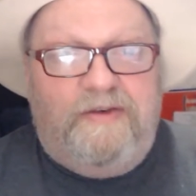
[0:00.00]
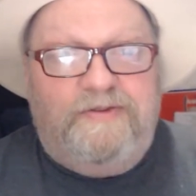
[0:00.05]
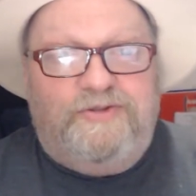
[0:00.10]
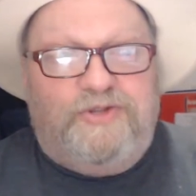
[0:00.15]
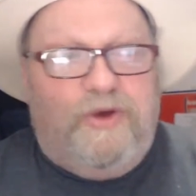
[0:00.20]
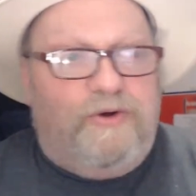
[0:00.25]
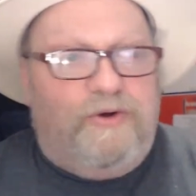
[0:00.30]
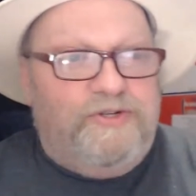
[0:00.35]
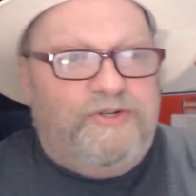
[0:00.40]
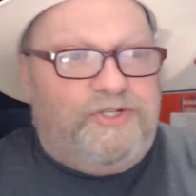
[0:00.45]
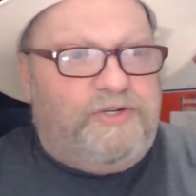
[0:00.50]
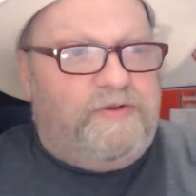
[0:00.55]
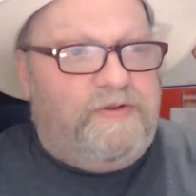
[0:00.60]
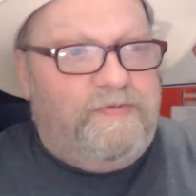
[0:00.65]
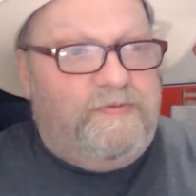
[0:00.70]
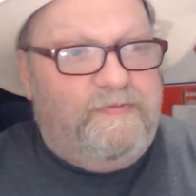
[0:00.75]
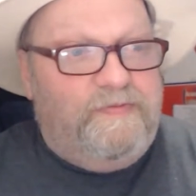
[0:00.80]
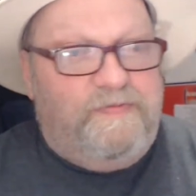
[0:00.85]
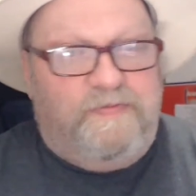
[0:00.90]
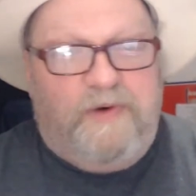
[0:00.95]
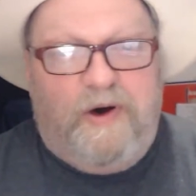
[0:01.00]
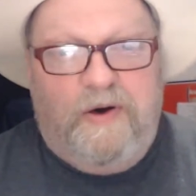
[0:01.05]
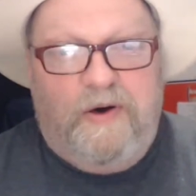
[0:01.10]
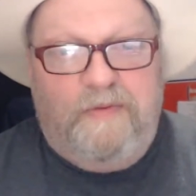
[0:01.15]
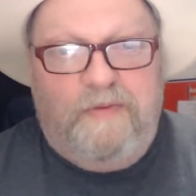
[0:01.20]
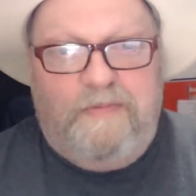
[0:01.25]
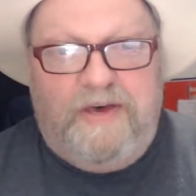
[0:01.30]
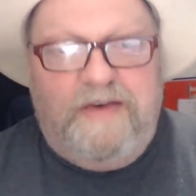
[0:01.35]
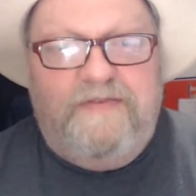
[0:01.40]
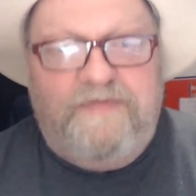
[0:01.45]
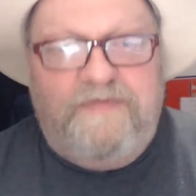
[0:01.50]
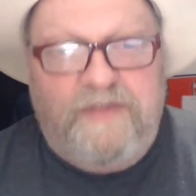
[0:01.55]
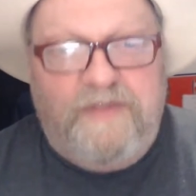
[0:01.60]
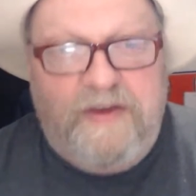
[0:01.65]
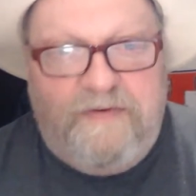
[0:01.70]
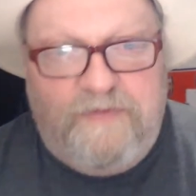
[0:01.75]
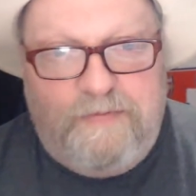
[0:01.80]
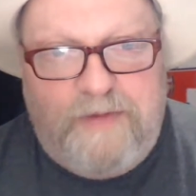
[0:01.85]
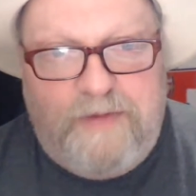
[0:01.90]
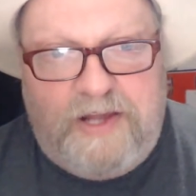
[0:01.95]
dodged by me. I've
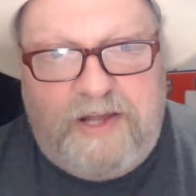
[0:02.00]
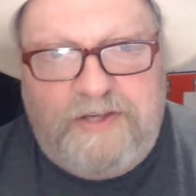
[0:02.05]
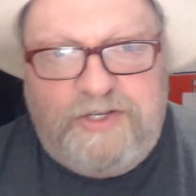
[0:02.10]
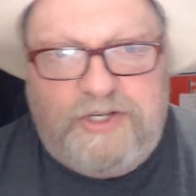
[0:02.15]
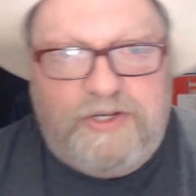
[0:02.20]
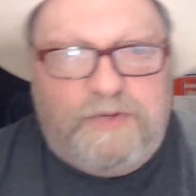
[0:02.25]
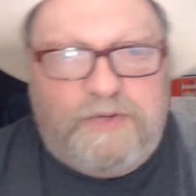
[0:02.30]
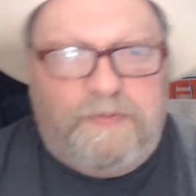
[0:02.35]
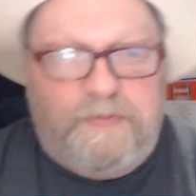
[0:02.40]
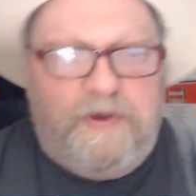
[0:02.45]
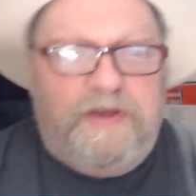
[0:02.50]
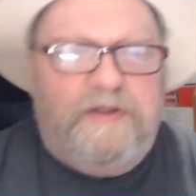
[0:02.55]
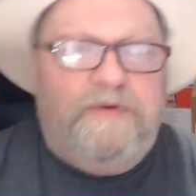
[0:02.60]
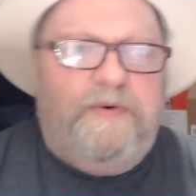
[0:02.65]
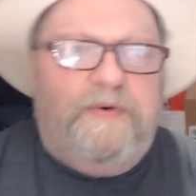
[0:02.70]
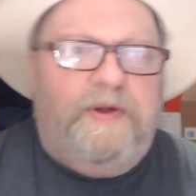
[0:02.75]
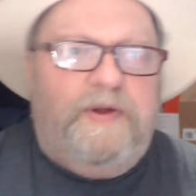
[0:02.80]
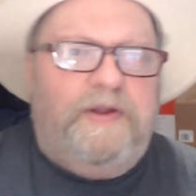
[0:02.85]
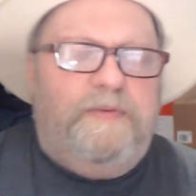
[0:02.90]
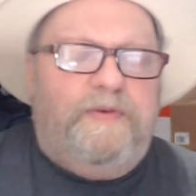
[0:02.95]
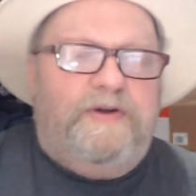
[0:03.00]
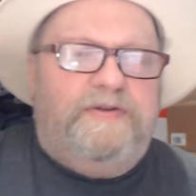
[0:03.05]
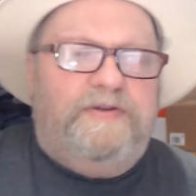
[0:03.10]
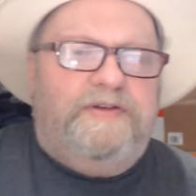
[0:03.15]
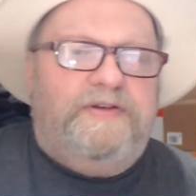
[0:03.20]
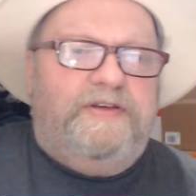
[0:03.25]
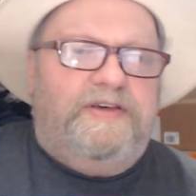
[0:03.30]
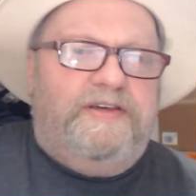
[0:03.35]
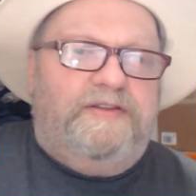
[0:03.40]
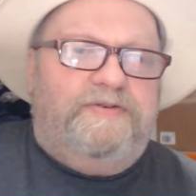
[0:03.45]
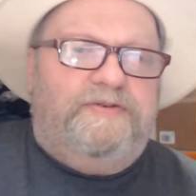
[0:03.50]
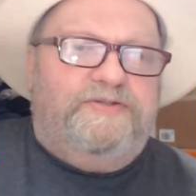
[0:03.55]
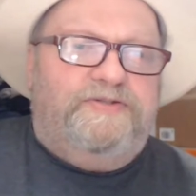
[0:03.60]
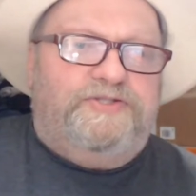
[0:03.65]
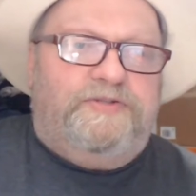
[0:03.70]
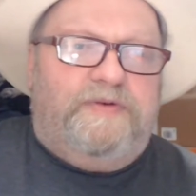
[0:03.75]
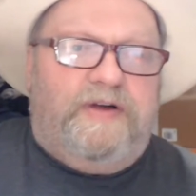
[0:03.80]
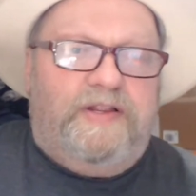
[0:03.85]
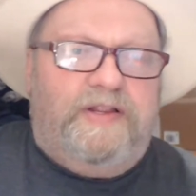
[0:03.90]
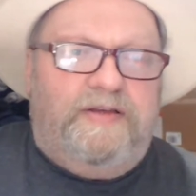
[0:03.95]
never managed to speak to anyone in
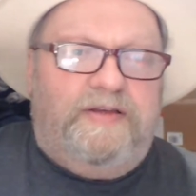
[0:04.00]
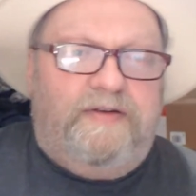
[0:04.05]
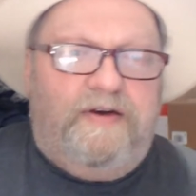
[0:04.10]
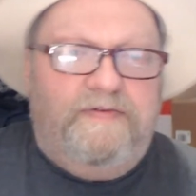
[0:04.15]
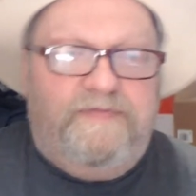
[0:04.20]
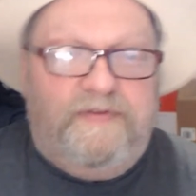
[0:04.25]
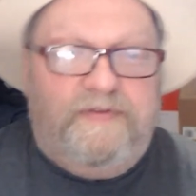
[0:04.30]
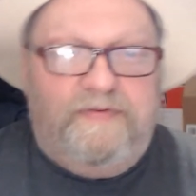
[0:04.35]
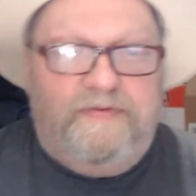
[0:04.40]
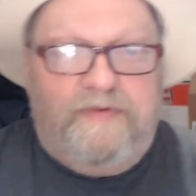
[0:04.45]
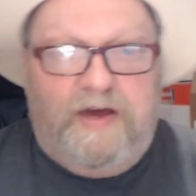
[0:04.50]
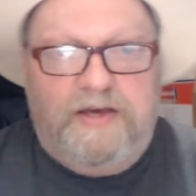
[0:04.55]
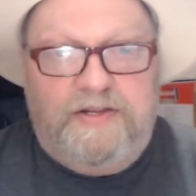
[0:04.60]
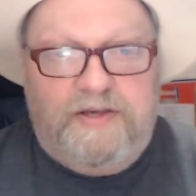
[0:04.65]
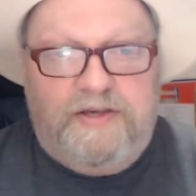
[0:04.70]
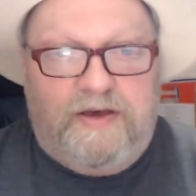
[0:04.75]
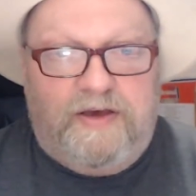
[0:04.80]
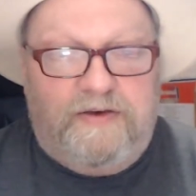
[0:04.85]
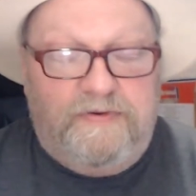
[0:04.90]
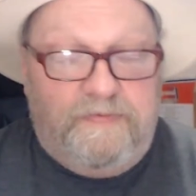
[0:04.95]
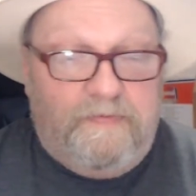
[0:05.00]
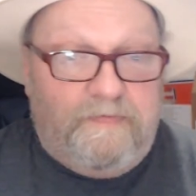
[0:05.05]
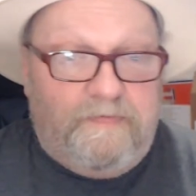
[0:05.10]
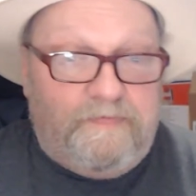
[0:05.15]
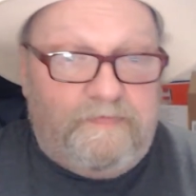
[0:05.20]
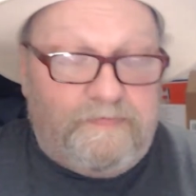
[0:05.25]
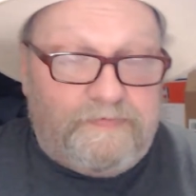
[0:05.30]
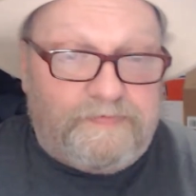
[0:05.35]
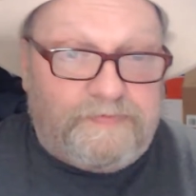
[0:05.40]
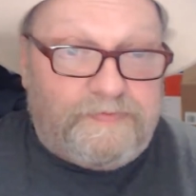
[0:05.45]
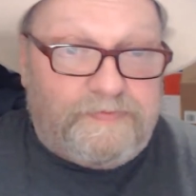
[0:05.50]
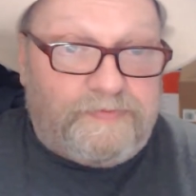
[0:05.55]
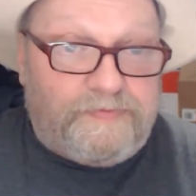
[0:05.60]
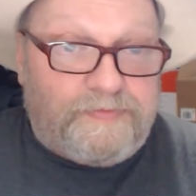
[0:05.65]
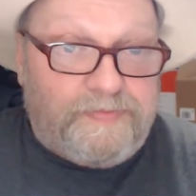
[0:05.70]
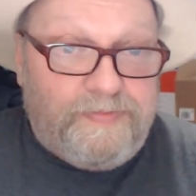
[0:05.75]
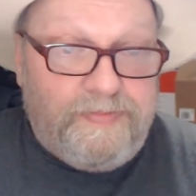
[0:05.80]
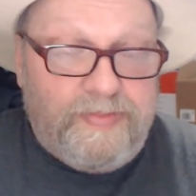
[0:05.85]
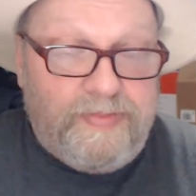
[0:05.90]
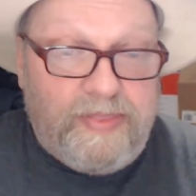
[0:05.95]
Australia over the radio.
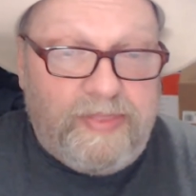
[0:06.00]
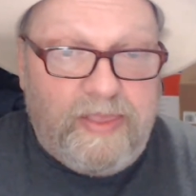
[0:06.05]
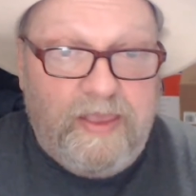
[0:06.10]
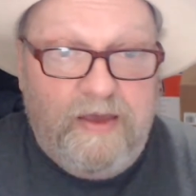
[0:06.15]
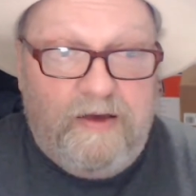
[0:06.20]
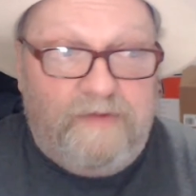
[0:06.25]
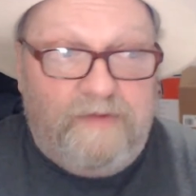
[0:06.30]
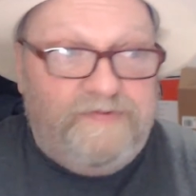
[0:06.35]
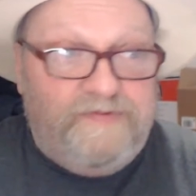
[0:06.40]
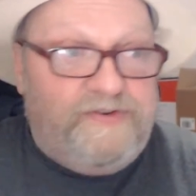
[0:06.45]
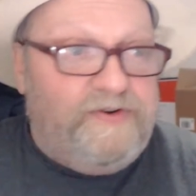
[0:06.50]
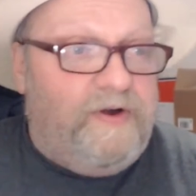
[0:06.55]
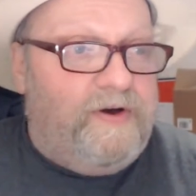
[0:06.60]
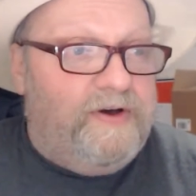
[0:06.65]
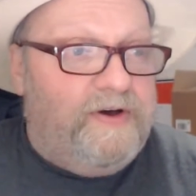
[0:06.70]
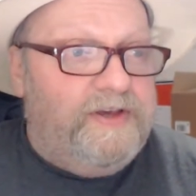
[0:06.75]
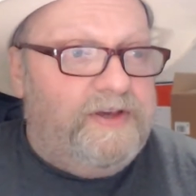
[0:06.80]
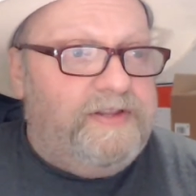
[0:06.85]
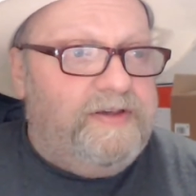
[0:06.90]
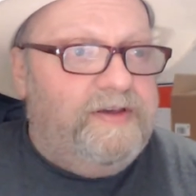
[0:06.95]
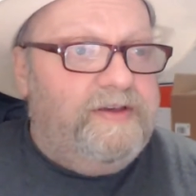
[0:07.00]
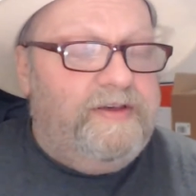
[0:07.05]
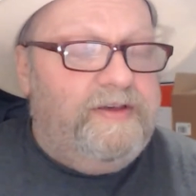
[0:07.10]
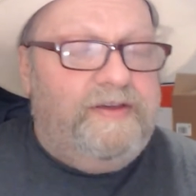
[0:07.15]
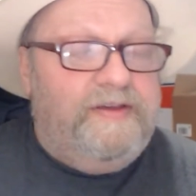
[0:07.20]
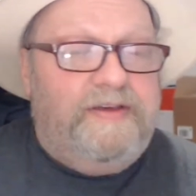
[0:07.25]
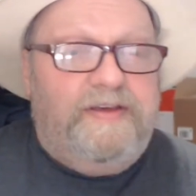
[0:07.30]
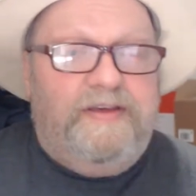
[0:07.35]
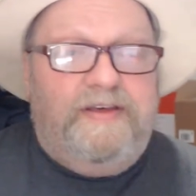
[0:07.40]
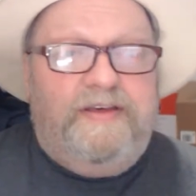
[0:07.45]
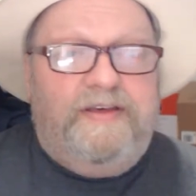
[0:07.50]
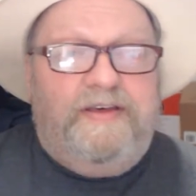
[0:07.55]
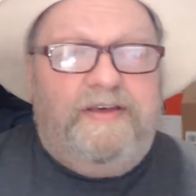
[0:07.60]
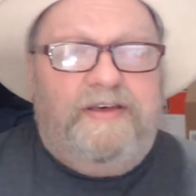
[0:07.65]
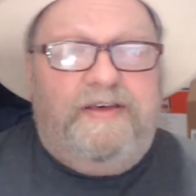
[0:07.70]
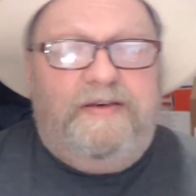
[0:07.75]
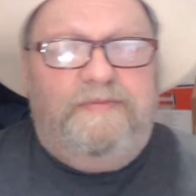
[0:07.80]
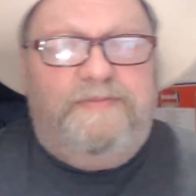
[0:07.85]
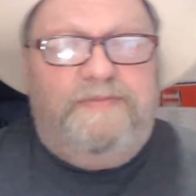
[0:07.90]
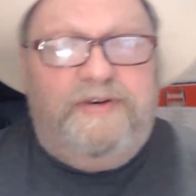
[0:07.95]
I've tried,
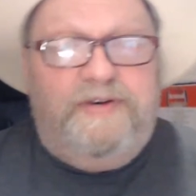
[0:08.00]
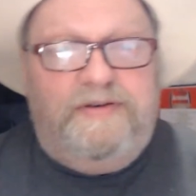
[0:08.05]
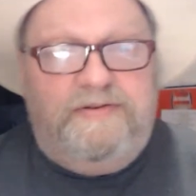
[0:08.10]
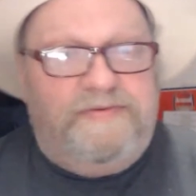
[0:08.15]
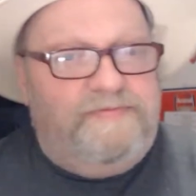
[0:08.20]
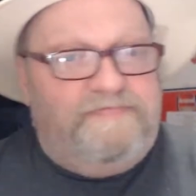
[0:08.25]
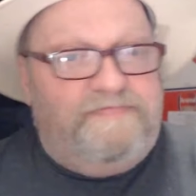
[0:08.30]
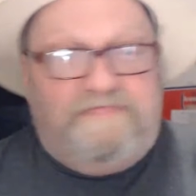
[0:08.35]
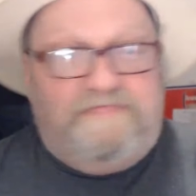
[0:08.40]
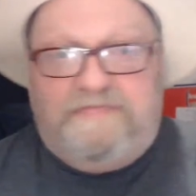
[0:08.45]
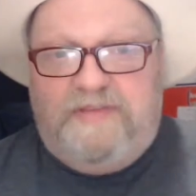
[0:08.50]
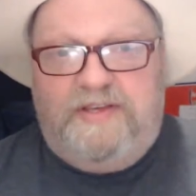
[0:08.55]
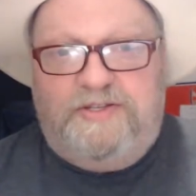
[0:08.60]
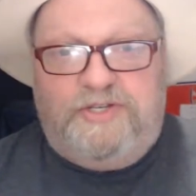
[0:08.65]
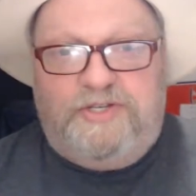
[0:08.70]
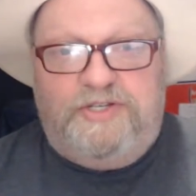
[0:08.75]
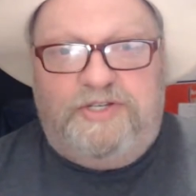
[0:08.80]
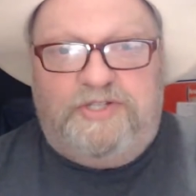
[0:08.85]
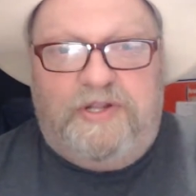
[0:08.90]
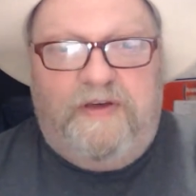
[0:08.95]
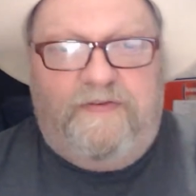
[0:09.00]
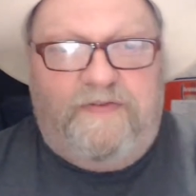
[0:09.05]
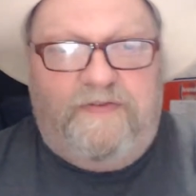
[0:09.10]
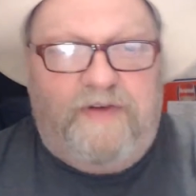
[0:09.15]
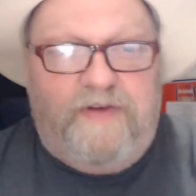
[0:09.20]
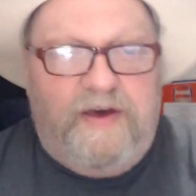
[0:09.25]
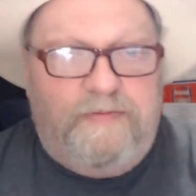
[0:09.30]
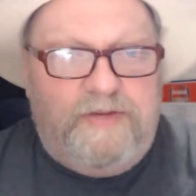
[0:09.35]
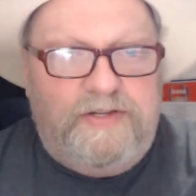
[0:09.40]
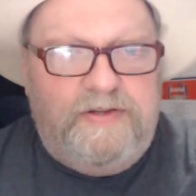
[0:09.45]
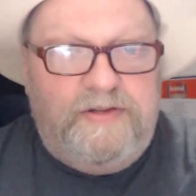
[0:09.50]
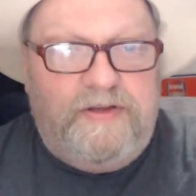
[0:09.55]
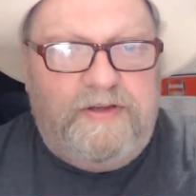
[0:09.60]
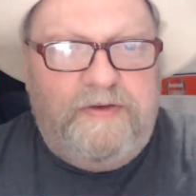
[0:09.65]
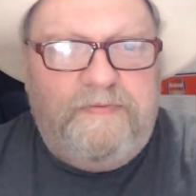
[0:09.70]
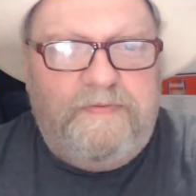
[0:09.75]
but it just never happened.